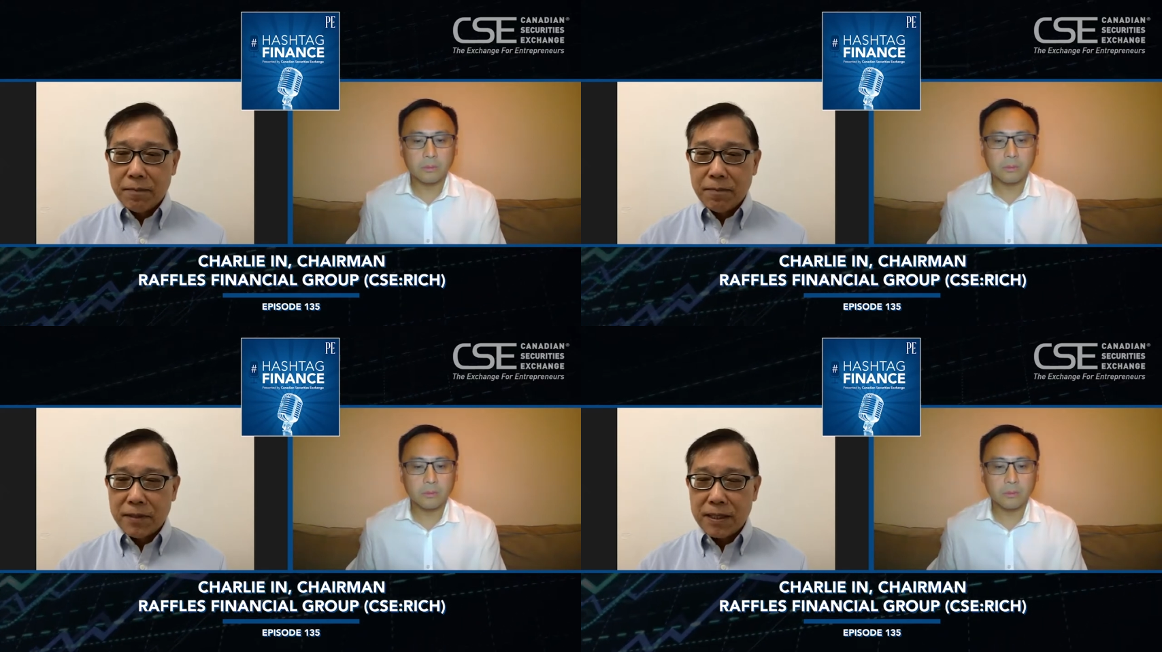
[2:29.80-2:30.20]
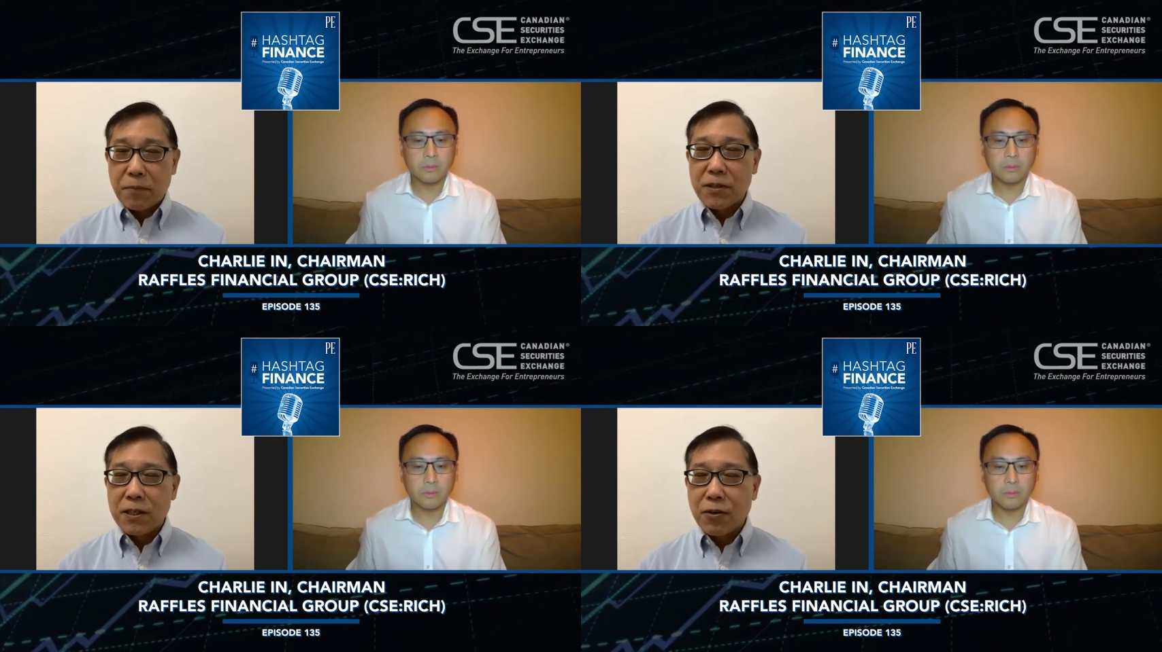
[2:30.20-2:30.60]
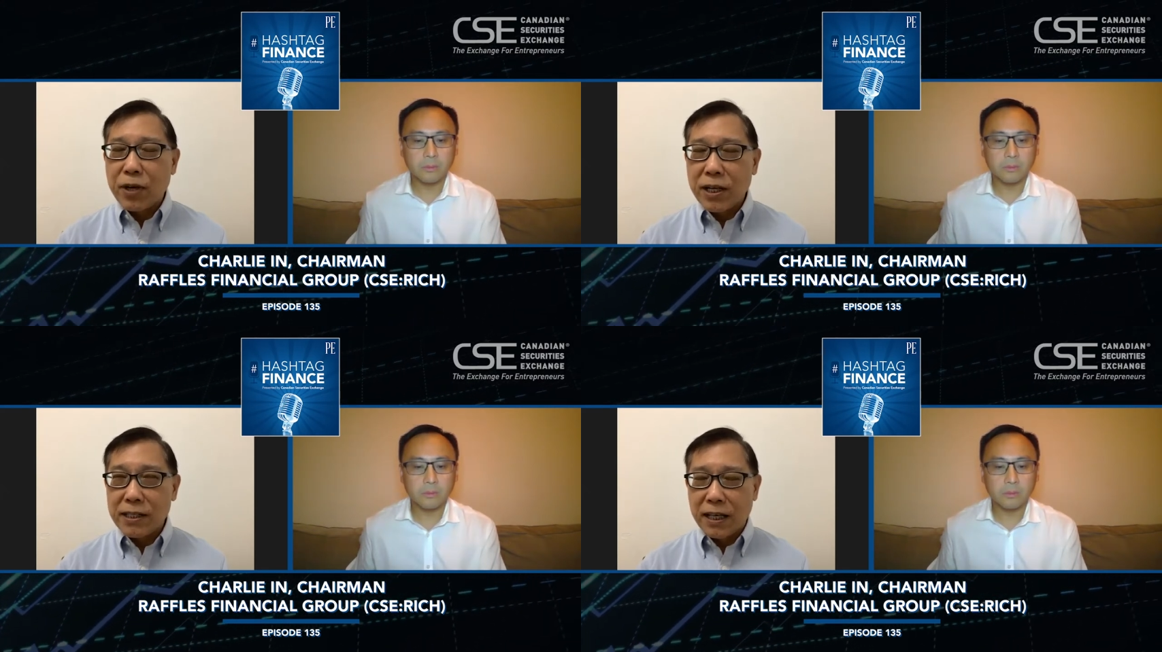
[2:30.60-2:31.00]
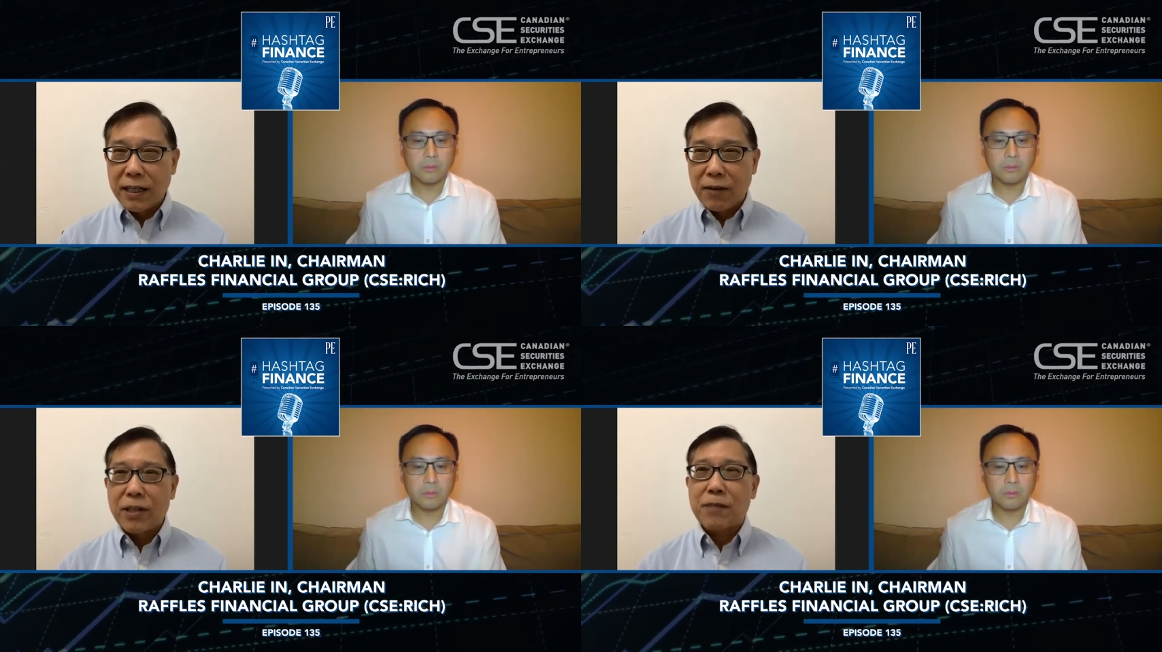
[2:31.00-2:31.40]
Speaker 1: subsidiaries in
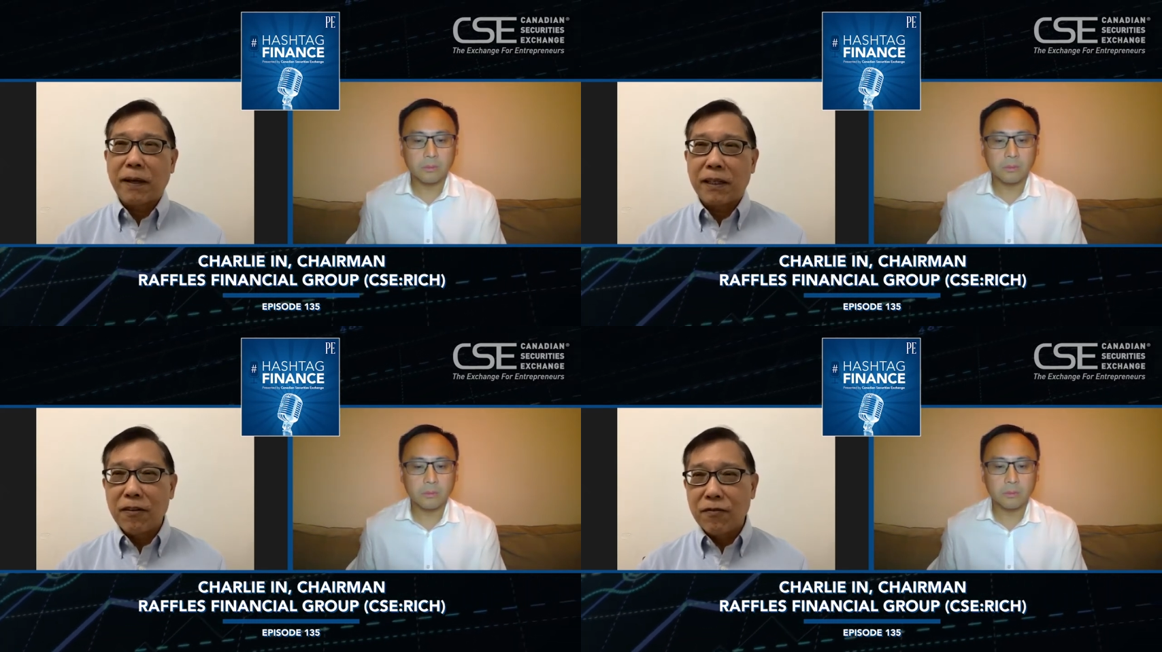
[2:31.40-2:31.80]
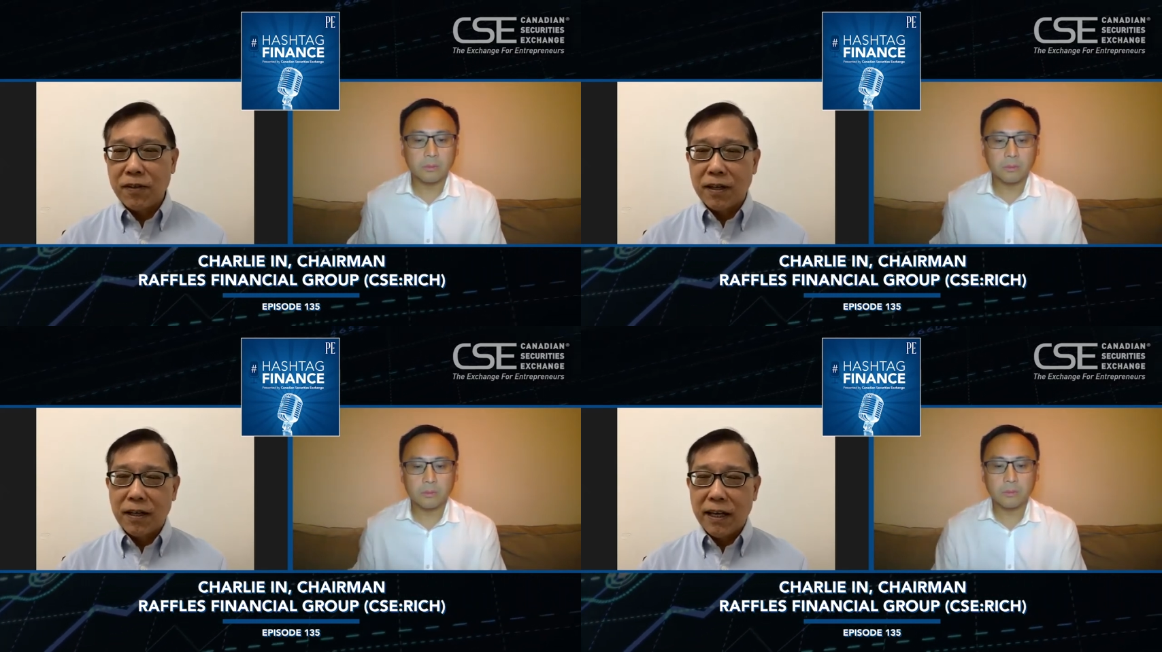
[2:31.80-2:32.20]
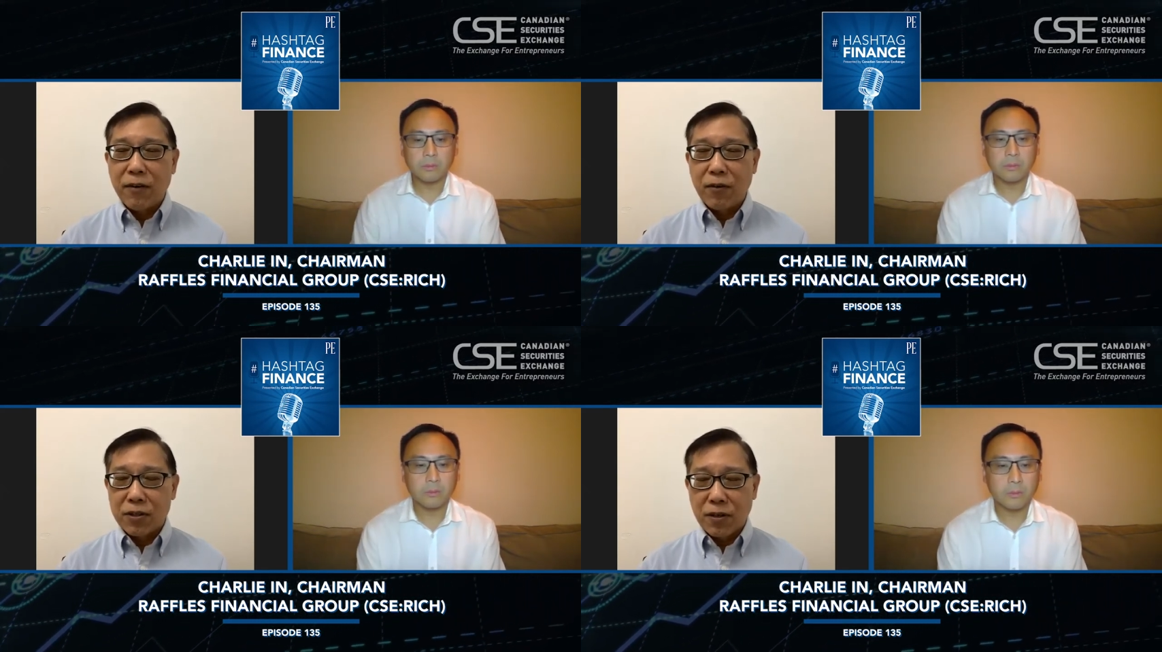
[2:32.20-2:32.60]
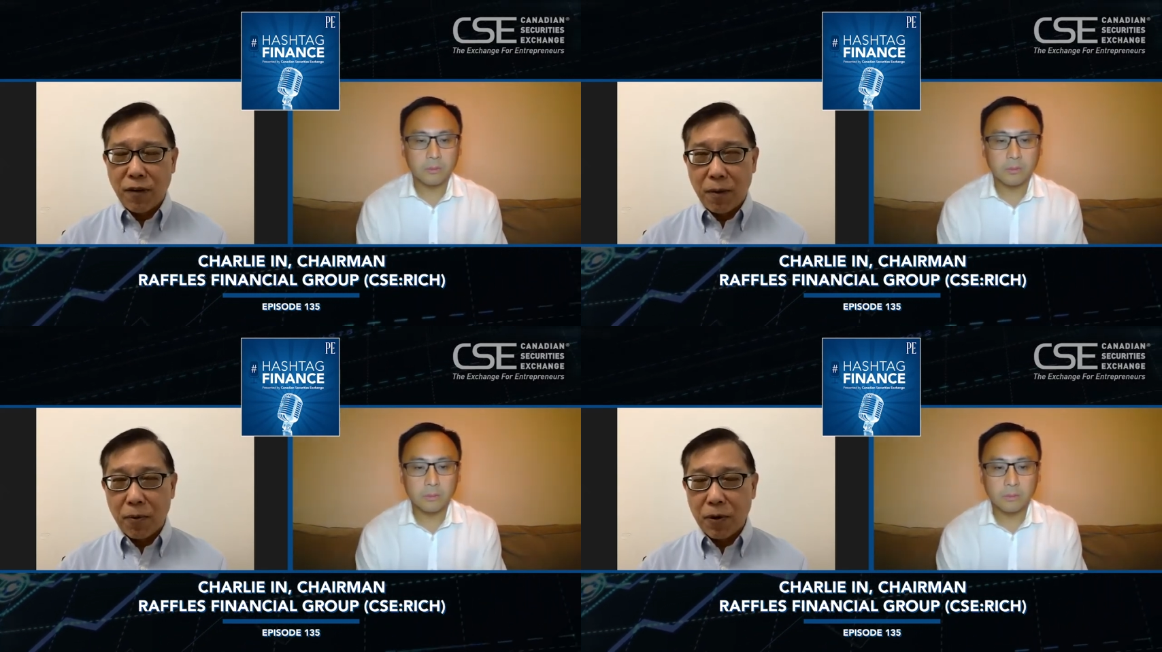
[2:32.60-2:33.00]
the respective areas of
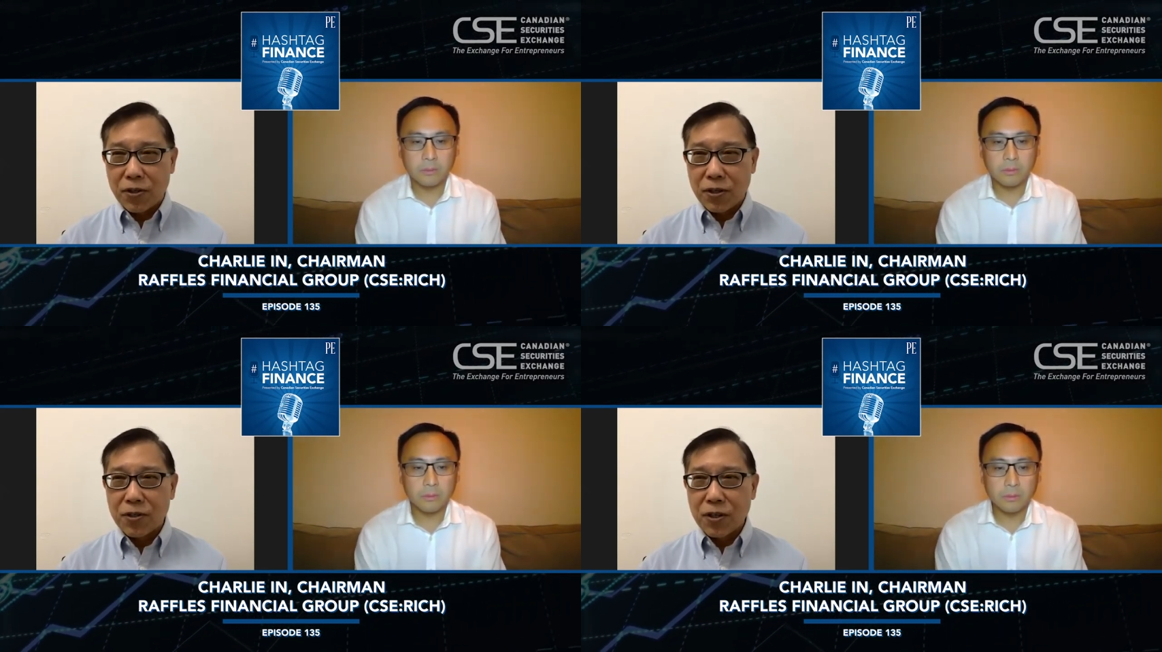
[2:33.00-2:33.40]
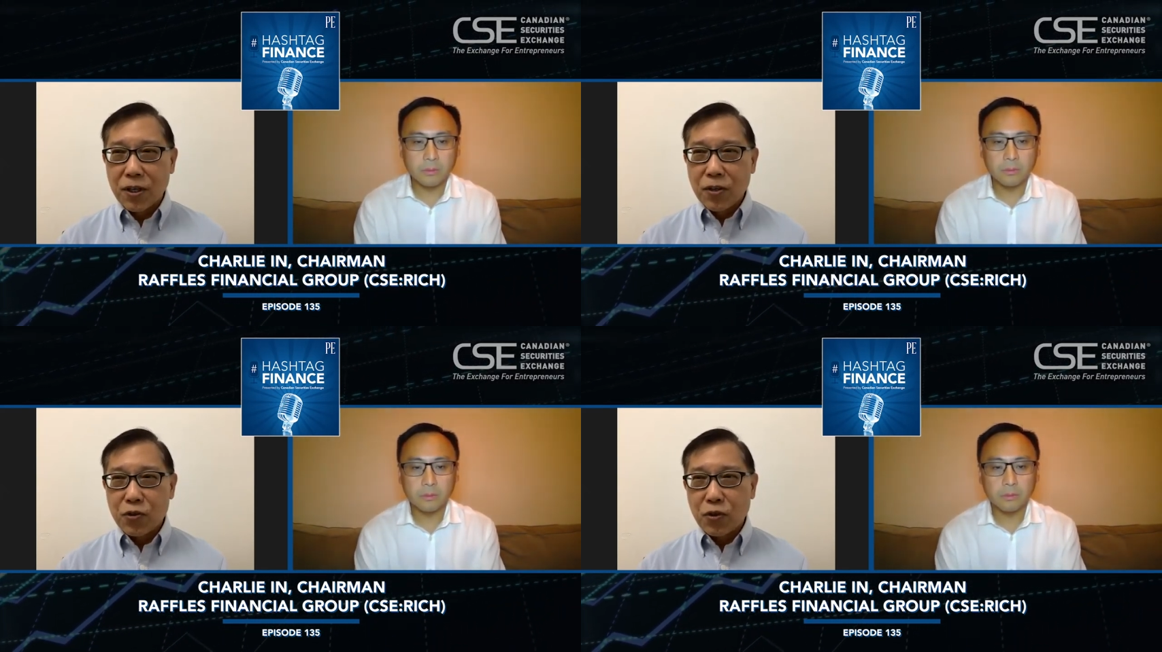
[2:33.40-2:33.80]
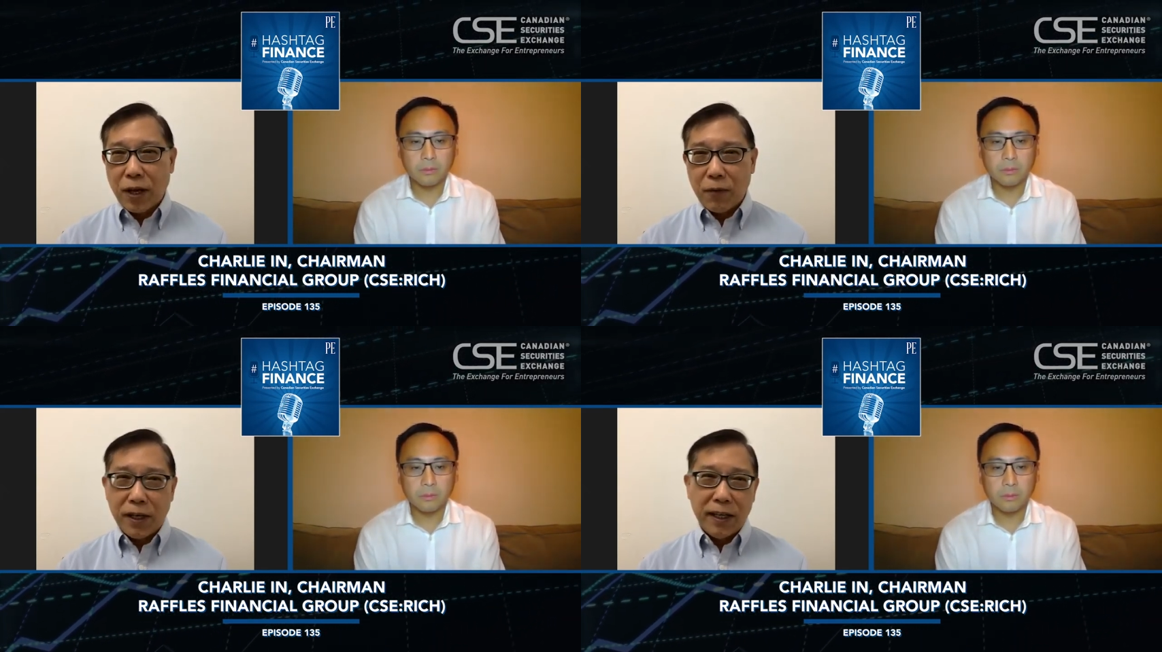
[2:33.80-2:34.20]
operations so that we can